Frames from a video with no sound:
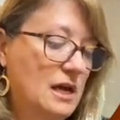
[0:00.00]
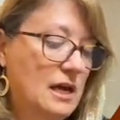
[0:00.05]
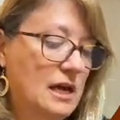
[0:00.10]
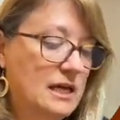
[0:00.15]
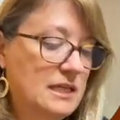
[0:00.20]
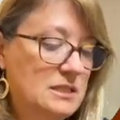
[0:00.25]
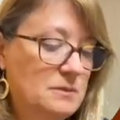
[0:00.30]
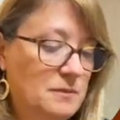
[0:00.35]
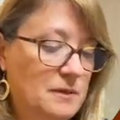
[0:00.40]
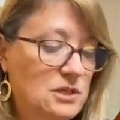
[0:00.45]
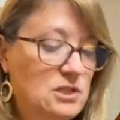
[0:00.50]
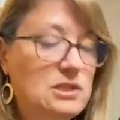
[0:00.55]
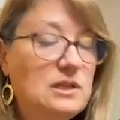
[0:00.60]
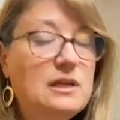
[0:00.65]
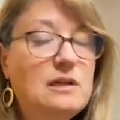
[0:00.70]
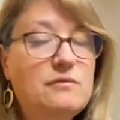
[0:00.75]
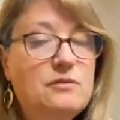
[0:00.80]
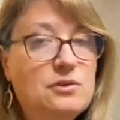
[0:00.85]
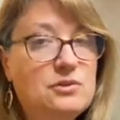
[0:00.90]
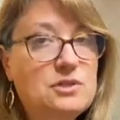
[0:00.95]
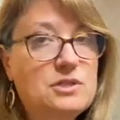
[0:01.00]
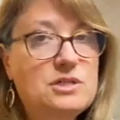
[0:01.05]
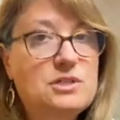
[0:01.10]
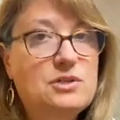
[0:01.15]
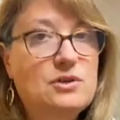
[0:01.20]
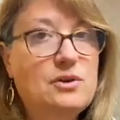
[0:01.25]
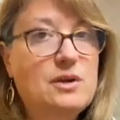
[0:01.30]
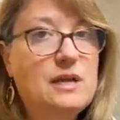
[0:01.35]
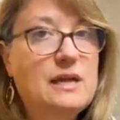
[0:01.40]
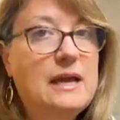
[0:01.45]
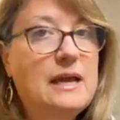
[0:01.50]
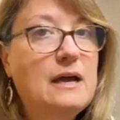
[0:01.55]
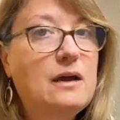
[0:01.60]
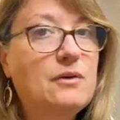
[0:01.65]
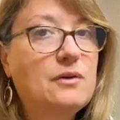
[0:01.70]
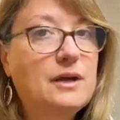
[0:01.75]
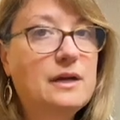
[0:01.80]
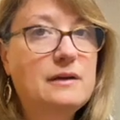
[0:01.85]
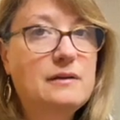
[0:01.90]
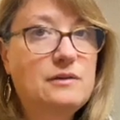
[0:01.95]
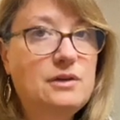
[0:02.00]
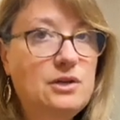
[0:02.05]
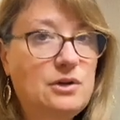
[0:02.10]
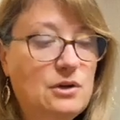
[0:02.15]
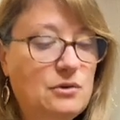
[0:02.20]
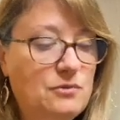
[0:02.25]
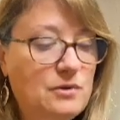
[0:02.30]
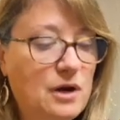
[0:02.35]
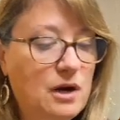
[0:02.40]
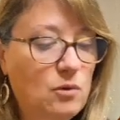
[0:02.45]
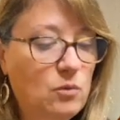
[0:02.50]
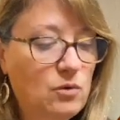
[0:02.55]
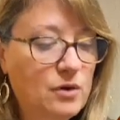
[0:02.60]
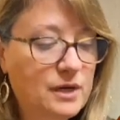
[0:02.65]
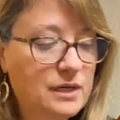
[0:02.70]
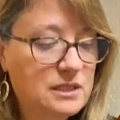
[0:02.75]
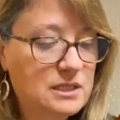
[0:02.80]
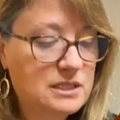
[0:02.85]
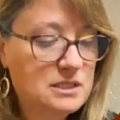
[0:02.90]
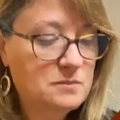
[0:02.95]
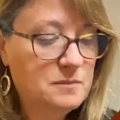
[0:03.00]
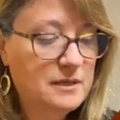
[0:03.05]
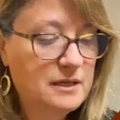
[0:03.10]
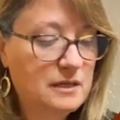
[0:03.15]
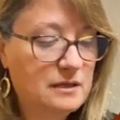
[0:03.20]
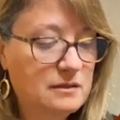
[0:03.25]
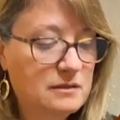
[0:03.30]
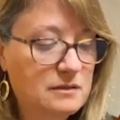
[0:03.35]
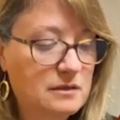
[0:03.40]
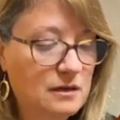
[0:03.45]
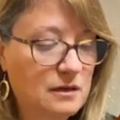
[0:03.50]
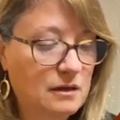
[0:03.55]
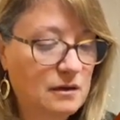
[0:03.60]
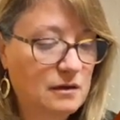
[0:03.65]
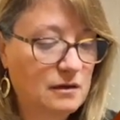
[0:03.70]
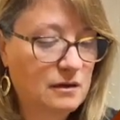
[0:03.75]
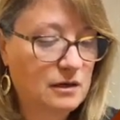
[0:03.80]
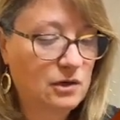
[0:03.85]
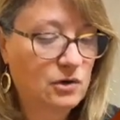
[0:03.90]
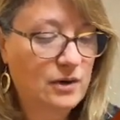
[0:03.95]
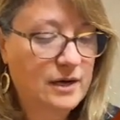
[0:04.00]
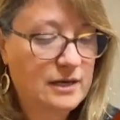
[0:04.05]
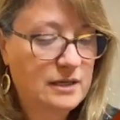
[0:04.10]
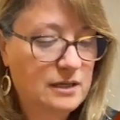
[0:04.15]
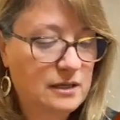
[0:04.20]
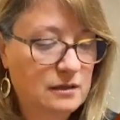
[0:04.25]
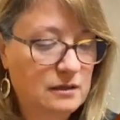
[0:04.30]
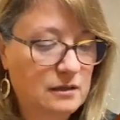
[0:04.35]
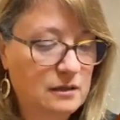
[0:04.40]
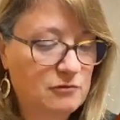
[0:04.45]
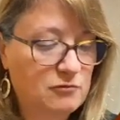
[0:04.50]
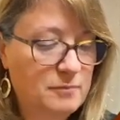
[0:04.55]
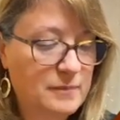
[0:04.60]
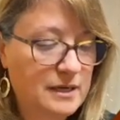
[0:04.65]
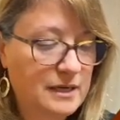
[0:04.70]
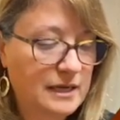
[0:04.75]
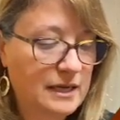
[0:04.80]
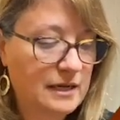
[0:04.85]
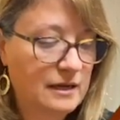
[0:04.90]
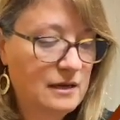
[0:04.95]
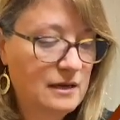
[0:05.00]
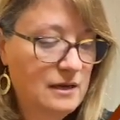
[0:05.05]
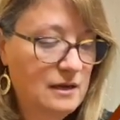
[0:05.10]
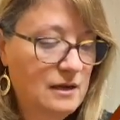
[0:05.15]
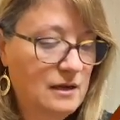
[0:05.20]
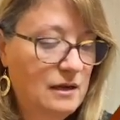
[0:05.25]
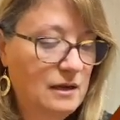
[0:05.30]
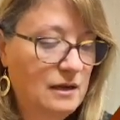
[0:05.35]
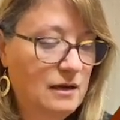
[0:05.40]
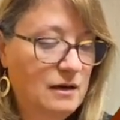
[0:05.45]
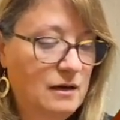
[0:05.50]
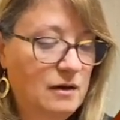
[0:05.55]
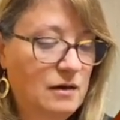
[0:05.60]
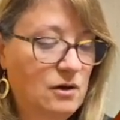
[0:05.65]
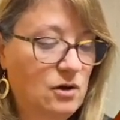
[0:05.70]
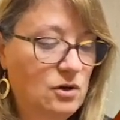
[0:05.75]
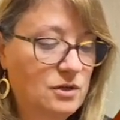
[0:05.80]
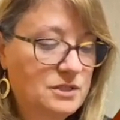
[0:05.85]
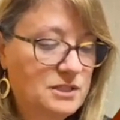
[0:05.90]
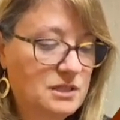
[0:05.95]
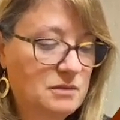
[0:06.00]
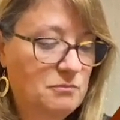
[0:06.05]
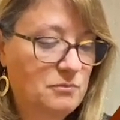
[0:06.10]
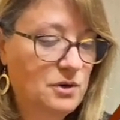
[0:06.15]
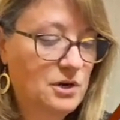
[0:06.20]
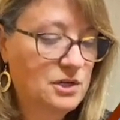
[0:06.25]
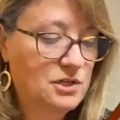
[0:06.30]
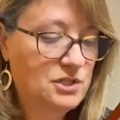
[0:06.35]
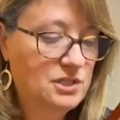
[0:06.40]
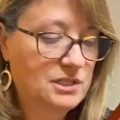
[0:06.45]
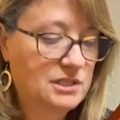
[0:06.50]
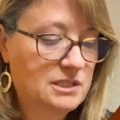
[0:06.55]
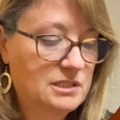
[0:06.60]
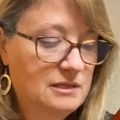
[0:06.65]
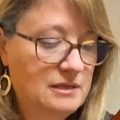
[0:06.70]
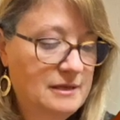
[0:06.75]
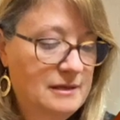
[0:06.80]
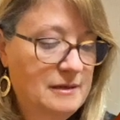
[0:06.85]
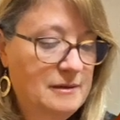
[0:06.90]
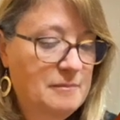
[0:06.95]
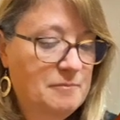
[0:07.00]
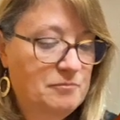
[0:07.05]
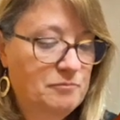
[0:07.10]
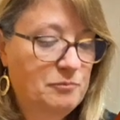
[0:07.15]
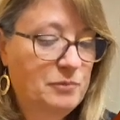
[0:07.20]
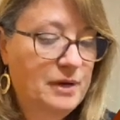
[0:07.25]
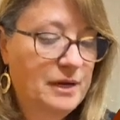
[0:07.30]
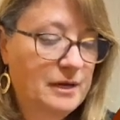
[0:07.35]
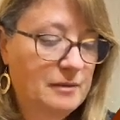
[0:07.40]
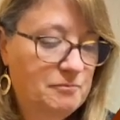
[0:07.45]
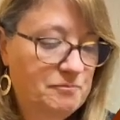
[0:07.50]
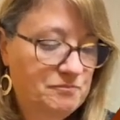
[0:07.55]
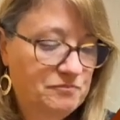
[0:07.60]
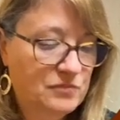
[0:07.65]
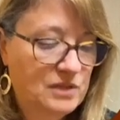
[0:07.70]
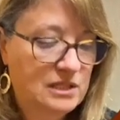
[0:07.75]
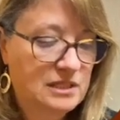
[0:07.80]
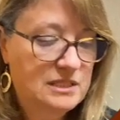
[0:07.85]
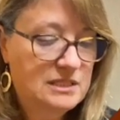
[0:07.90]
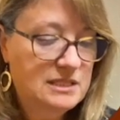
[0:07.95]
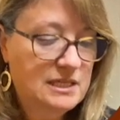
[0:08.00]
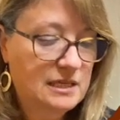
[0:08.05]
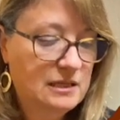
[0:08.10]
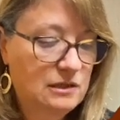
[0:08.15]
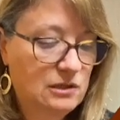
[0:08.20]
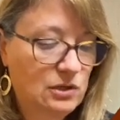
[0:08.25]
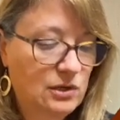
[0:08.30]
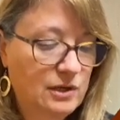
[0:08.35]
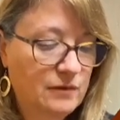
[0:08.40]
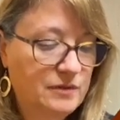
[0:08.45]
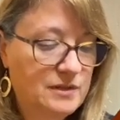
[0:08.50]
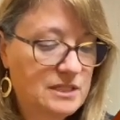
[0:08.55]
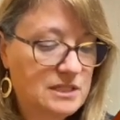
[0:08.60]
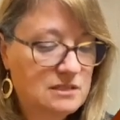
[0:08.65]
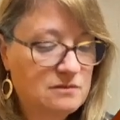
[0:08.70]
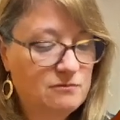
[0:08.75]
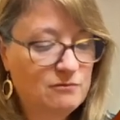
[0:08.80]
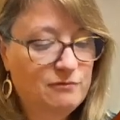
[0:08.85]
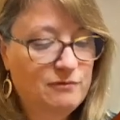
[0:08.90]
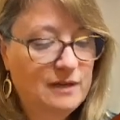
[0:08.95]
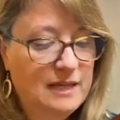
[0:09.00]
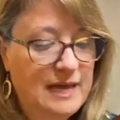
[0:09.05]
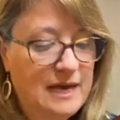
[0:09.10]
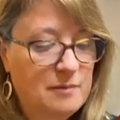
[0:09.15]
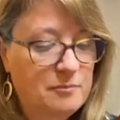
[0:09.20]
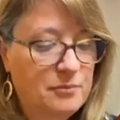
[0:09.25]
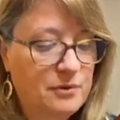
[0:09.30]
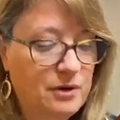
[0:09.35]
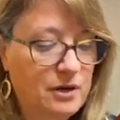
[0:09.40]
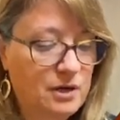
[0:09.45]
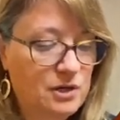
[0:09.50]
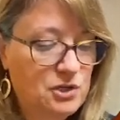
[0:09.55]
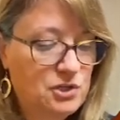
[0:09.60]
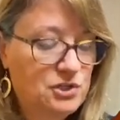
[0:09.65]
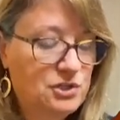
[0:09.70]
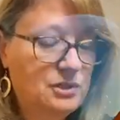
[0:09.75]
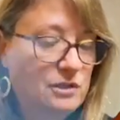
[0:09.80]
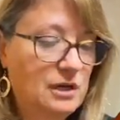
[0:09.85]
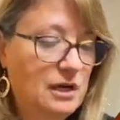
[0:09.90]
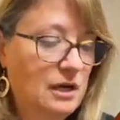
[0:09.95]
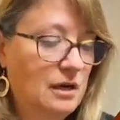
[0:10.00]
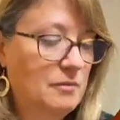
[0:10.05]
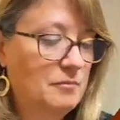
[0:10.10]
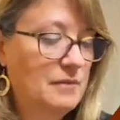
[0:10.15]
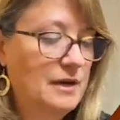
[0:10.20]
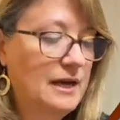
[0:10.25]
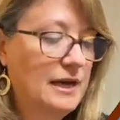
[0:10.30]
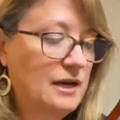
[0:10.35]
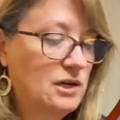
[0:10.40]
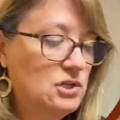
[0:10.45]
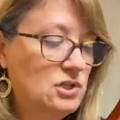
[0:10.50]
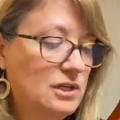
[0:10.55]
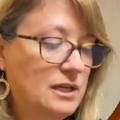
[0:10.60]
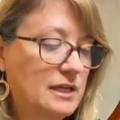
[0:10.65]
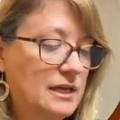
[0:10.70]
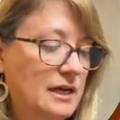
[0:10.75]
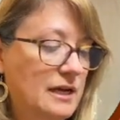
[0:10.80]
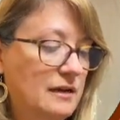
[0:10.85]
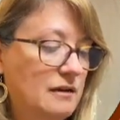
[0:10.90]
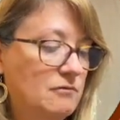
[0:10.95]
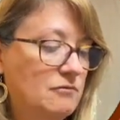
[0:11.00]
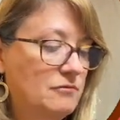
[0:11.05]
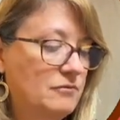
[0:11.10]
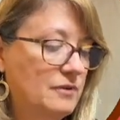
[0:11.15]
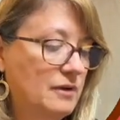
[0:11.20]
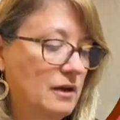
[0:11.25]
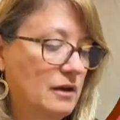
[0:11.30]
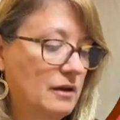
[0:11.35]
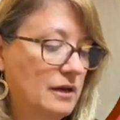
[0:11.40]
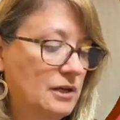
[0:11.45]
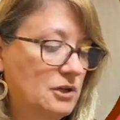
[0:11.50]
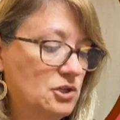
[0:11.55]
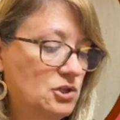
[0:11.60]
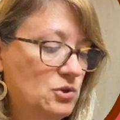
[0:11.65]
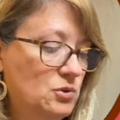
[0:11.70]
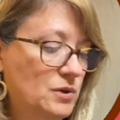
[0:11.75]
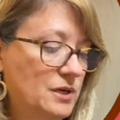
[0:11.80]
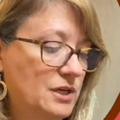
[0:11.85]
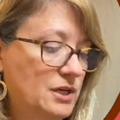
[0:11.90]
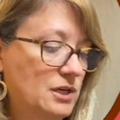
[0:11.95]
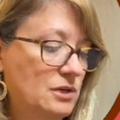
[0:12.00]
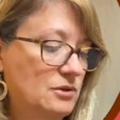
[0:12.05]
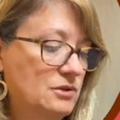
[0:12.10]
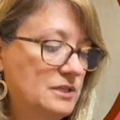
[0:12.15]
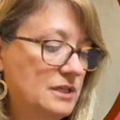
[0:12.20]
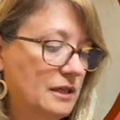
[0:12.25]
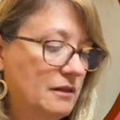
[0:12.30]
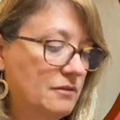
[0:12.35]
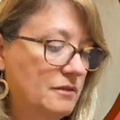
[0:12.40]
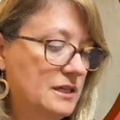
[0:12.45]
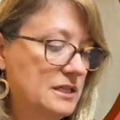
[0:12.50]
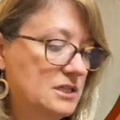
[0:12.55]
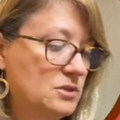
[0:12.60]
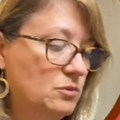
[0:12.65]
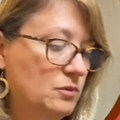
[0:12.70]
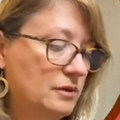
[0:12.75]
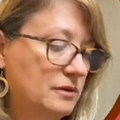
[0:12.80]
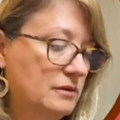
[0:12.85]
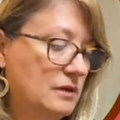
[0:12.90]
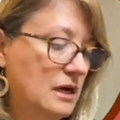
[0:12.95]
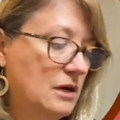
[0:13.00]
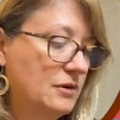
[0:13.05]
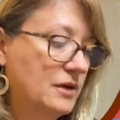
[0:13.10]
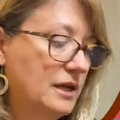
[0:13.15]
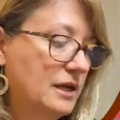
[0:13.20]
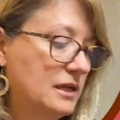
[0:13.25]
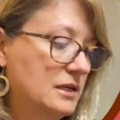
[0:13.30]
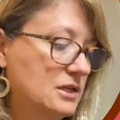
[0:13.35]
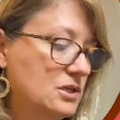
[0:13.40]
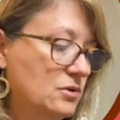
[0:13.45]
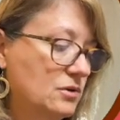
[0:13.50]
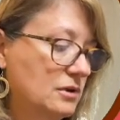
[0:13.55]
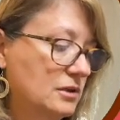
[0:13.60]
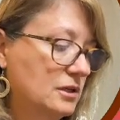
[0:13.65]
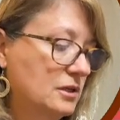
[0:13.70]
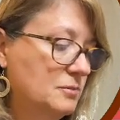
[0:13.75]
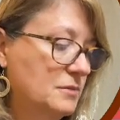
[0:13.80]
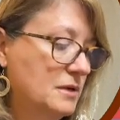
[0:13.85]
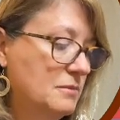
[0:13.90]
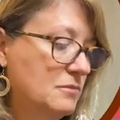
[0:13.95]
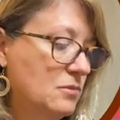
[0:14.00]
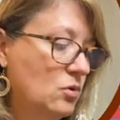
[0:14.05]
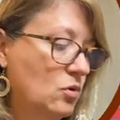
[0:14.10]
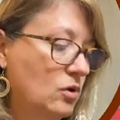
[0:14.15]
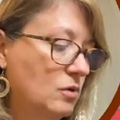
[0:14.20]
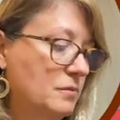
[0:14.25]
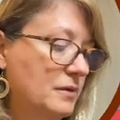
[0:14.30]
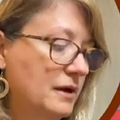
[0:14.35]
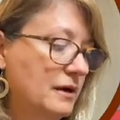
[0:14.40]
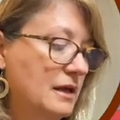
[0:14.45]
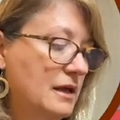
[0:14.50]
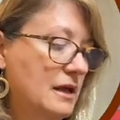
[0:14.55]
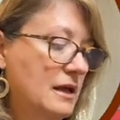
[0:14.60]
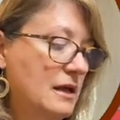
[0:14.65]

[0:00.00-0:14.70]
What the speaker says: especially if you're just starting out and not wanting to spend a great deal of money on some brushes. But let's take a look at this flat brush. I actually kind of enjoyed using this one. I'll get into it a little bit more, but